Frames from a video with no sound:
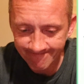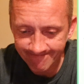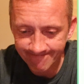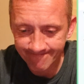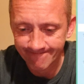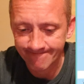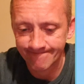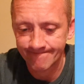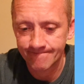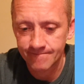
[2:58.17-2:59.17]
Hmm.
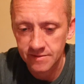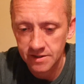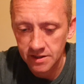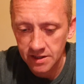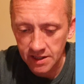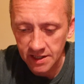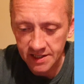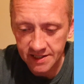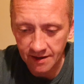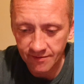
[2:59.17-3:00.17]

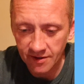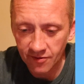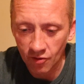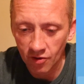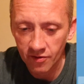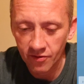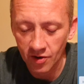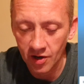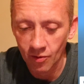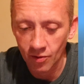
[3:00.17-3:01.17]
74 for a